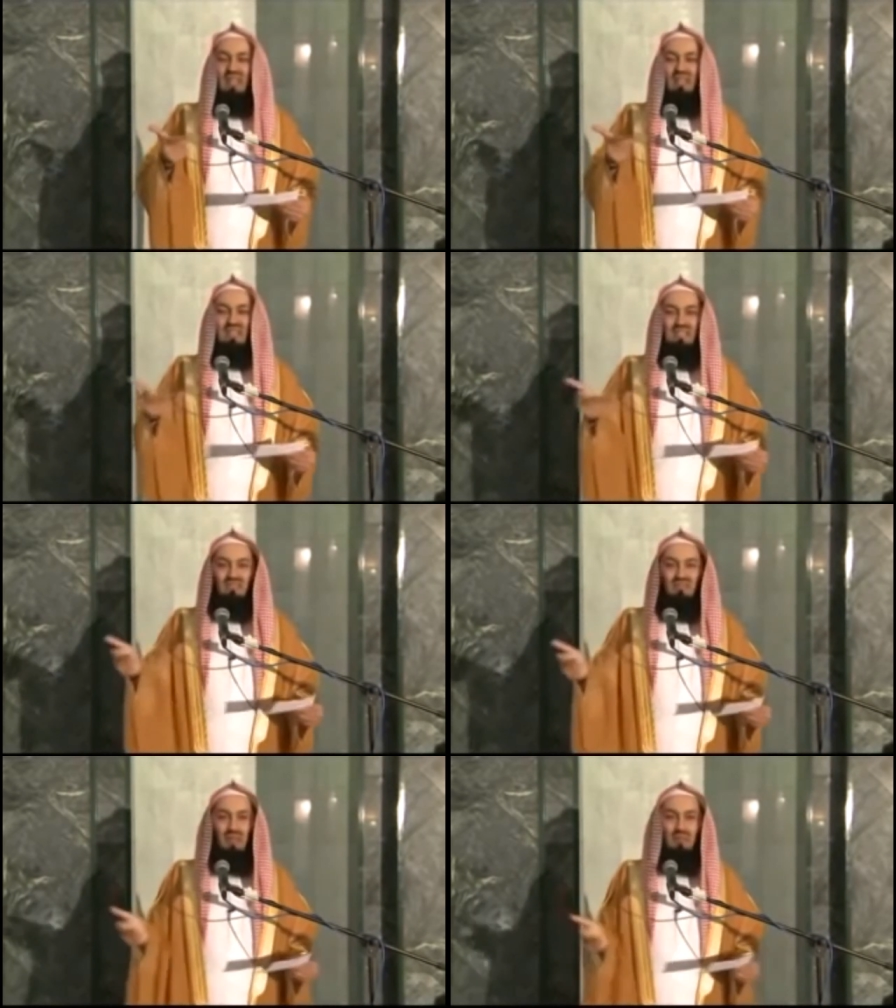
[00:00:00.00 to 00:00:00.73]
and
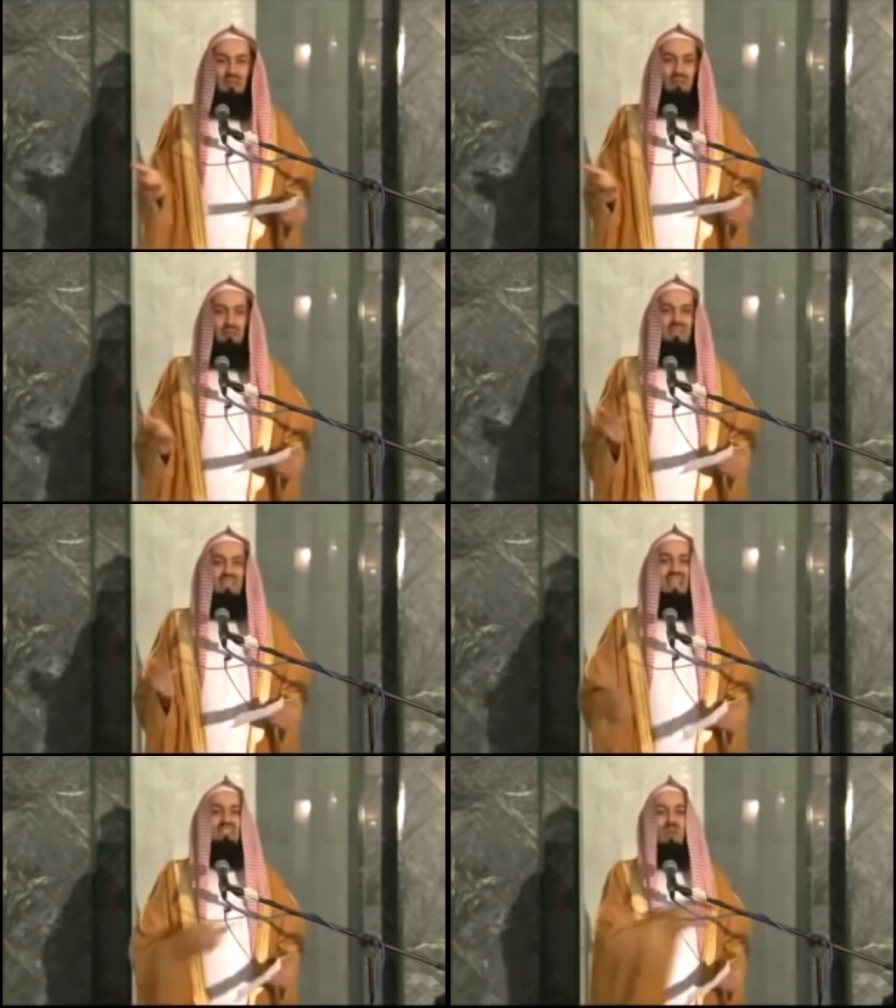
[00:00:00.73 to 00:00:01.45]
his family
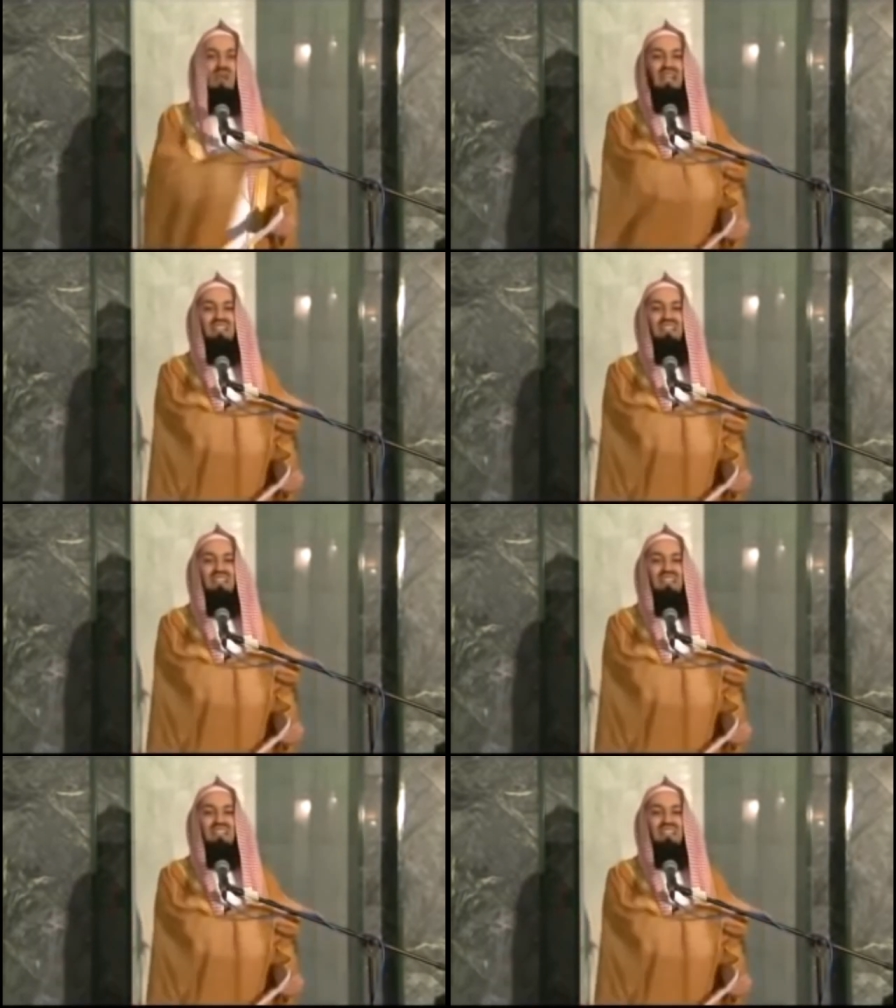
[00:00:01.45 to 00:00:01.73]
members, as well